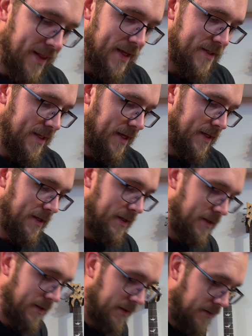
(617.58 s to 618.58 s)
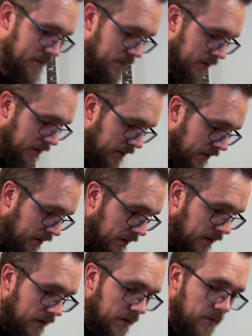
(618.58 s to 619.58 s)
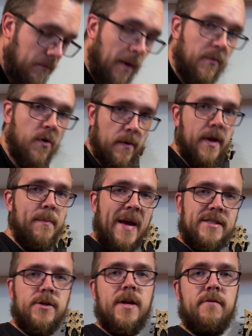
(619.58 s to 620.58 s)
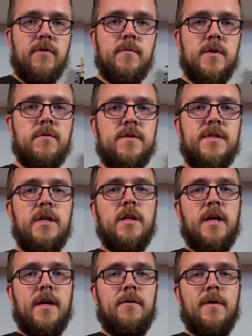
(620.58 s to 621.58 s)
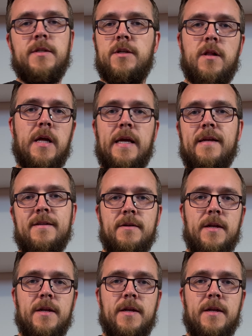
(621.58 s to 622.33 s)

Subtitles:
this thing, remember we measured it from the ceiling originally,